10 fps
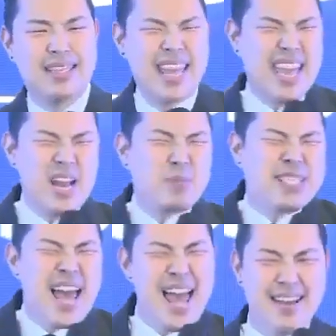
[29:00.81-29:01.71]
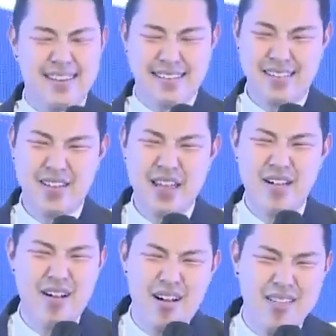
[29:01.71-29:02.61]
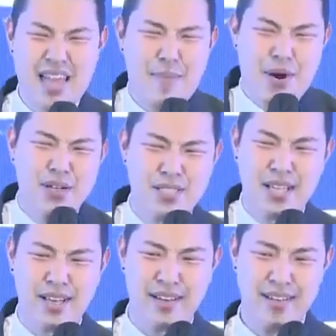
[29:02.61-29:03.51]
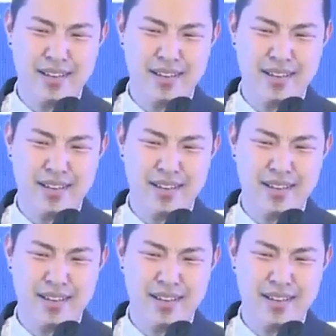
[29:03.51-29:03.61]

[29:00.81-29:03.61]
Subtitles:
they get upset. They're like, oh, that person,